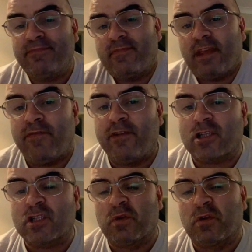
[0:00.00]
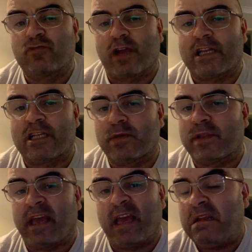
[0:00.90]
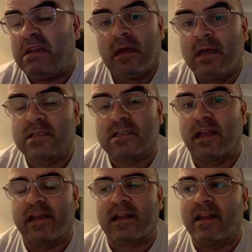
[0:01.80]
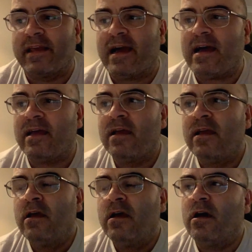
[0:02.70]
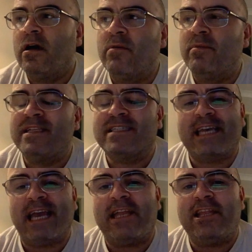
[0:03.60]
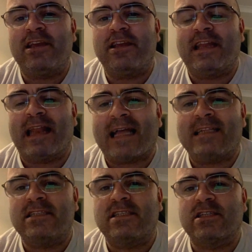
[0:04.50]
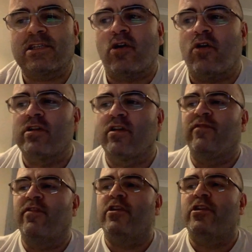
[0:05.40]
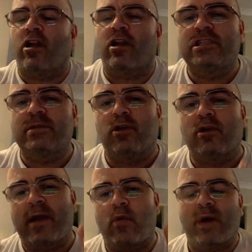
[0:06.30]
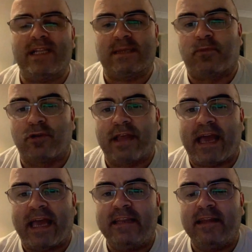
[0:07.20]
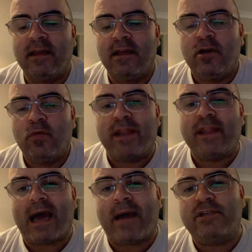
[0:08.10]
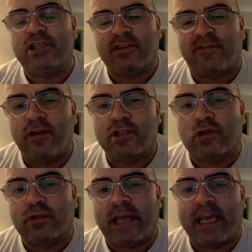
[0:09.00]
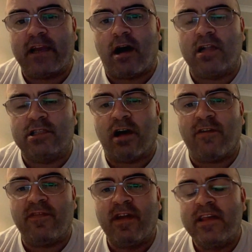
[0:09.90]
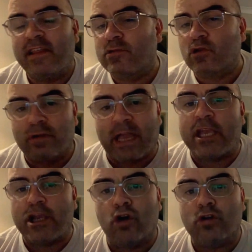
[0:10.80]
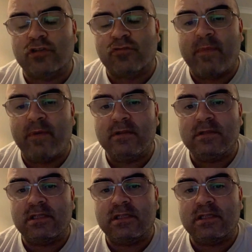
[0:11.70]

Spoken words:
If you've got someone who's reckless with a head, steer clear. It's getting your lads kind of knowledgeable about where to put the head. When the amateurs first took the head guards off, they was all getting cut to ribbons.